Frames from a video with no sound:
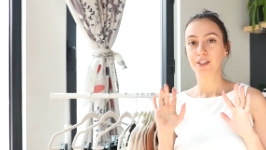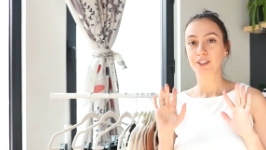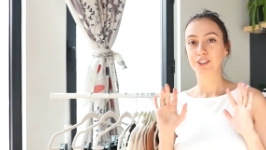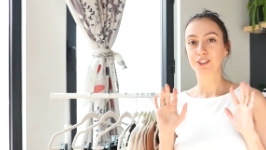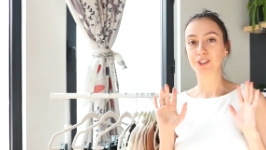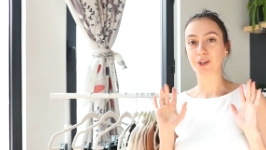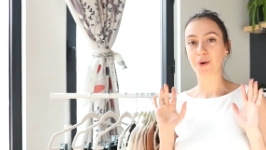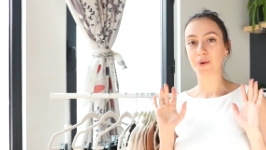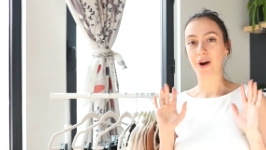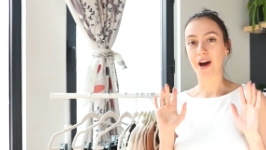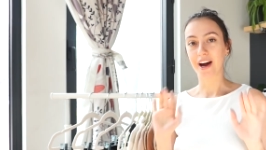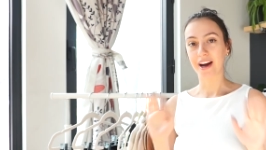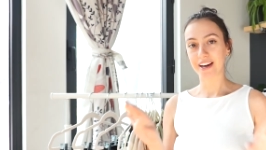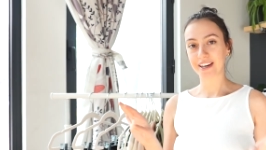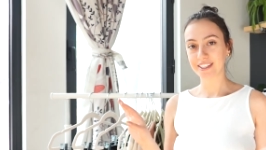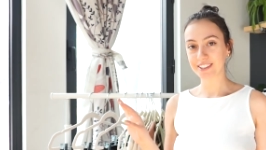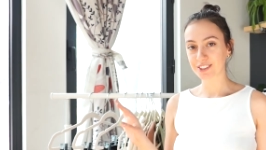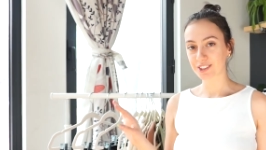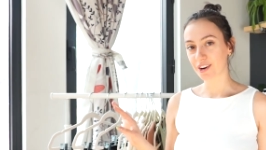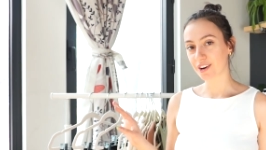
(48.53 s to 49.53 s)
So
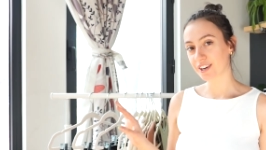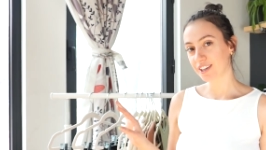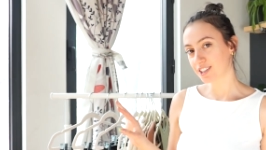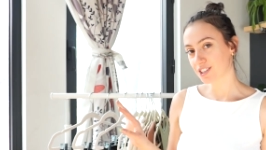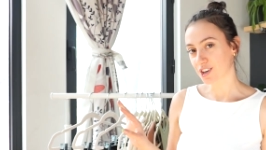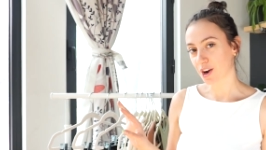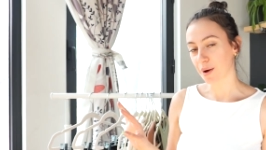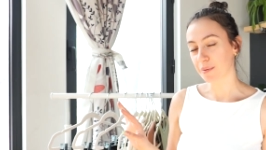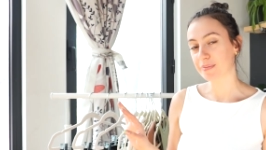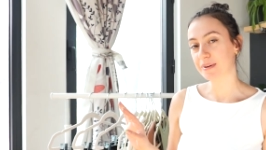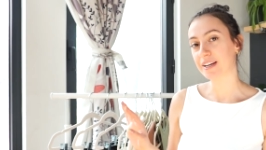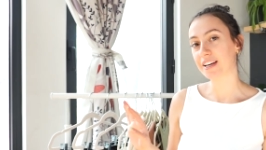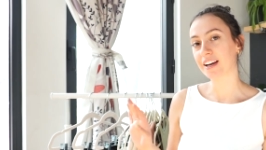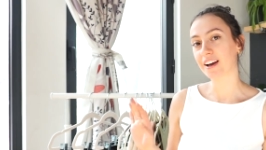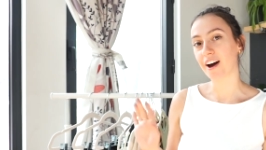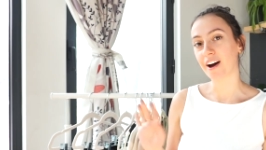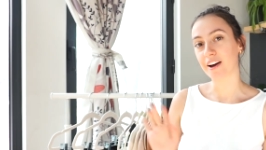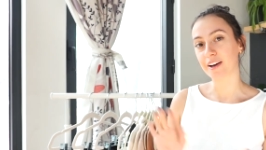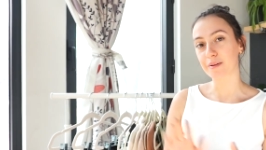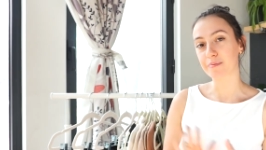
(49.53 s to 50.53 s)
I started shopping
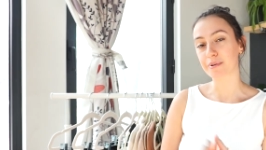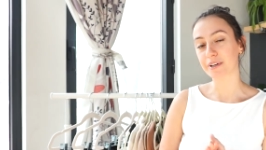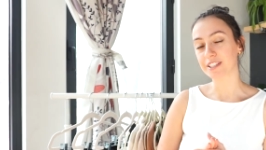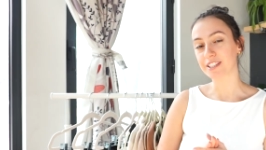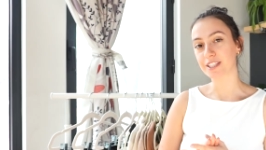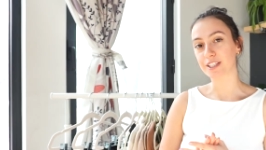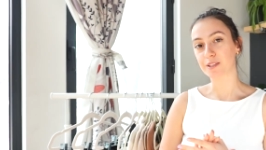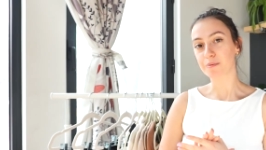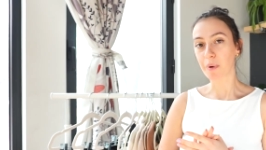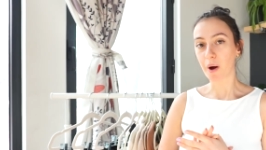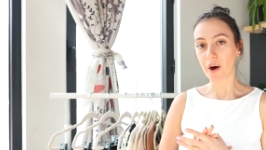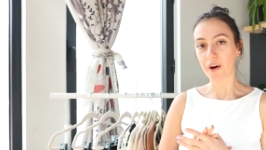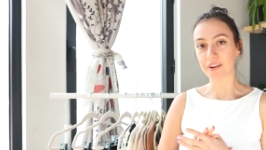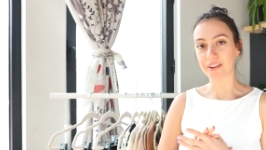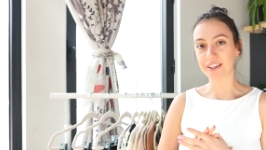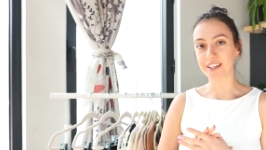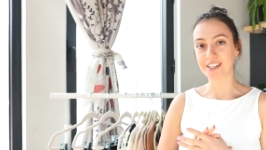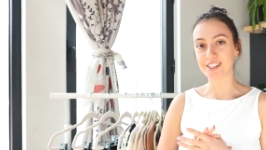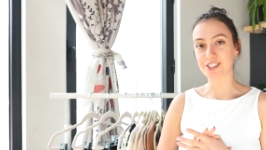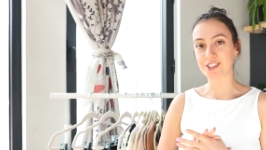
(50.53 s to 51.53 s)
on a Princess
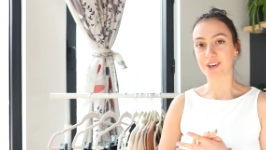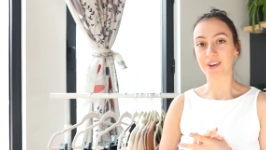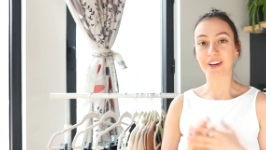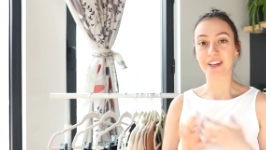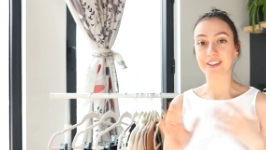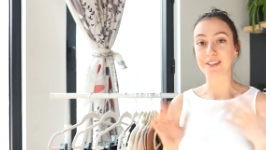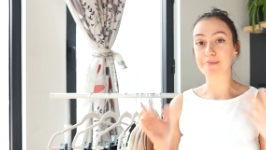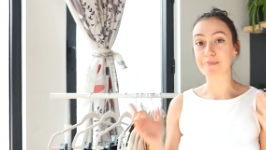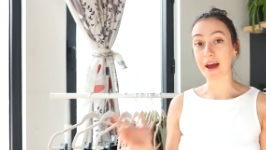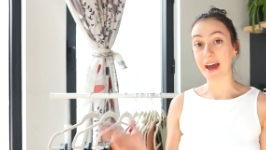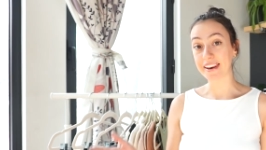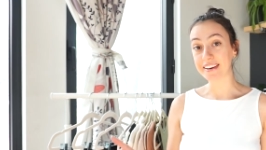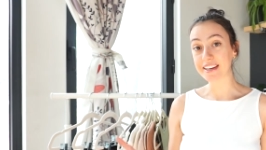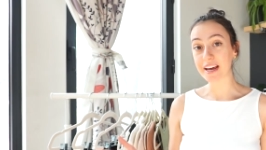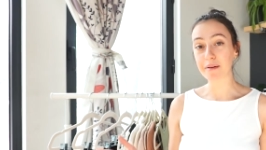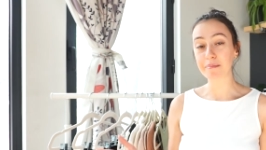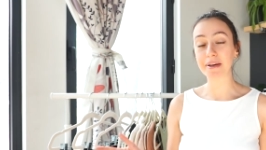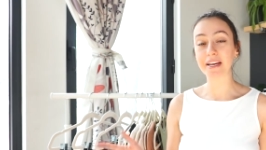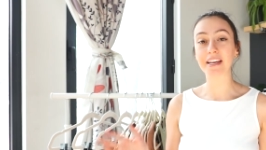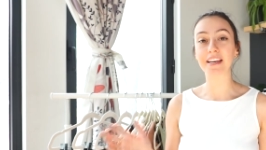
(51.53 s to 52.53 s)
Polly during the
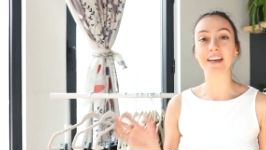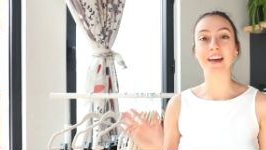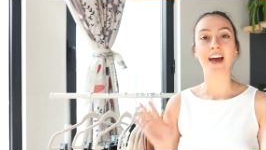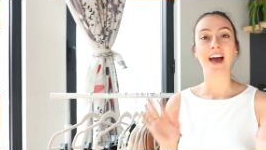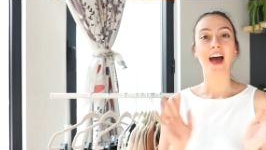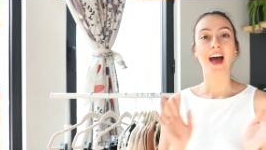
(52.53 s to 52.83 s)
pandemic.